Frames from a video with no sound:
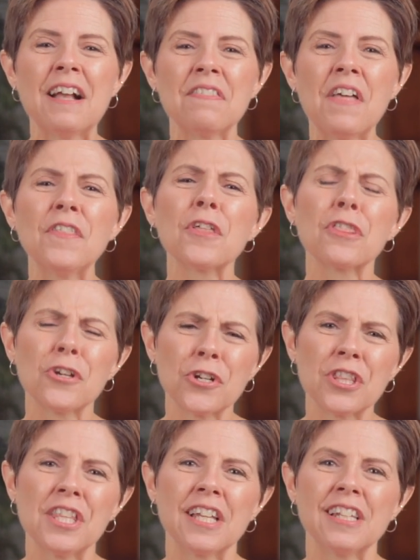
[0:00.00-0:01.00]
Then the
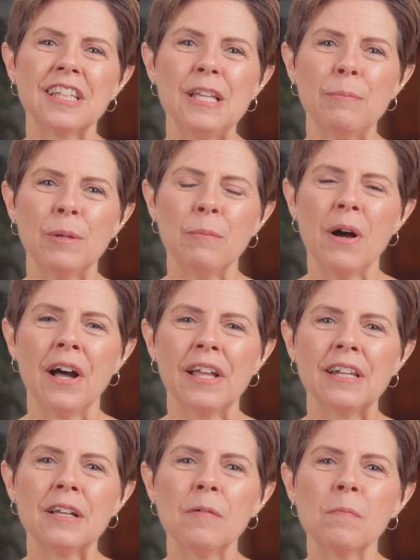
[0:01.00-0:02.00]
third thing to keep in
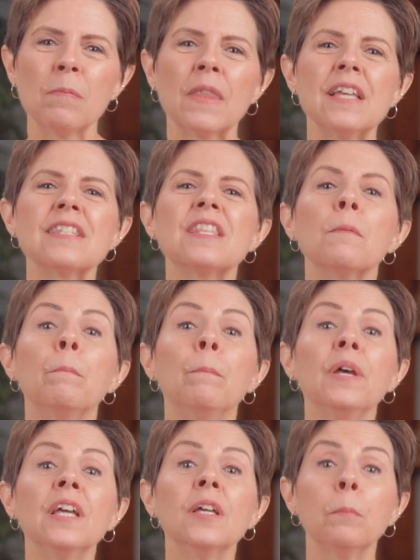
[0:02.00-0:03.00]
mind is the
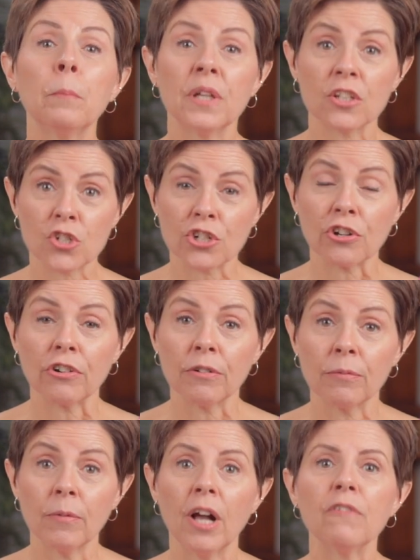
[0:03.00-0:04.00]
big picture
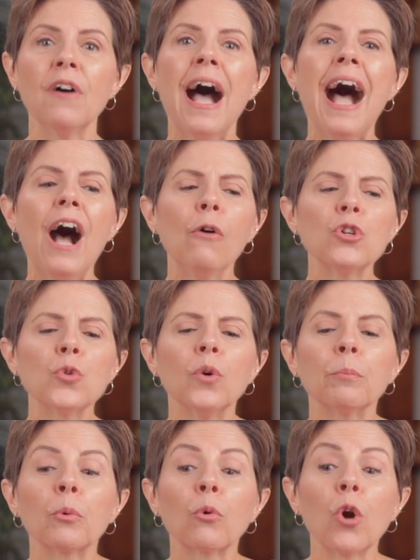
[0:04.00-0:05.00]
of how to
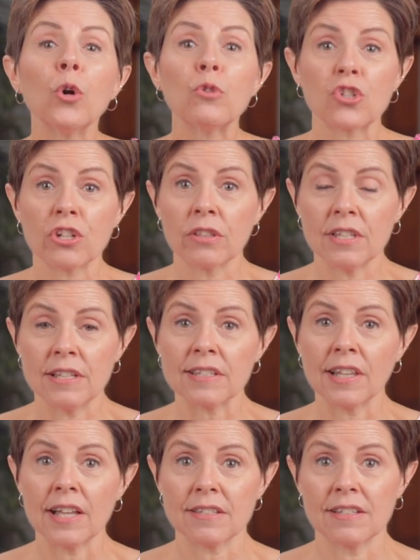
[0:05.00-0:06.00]
approach these
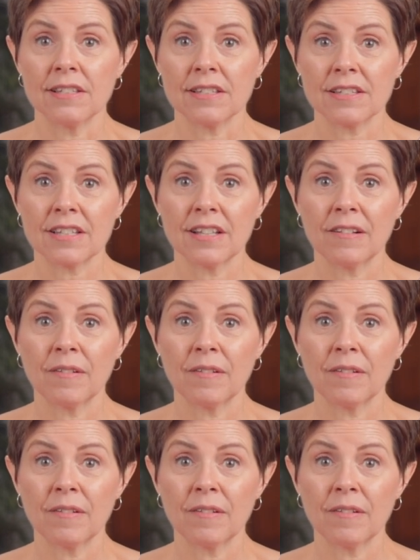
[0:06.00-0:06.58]
lessons.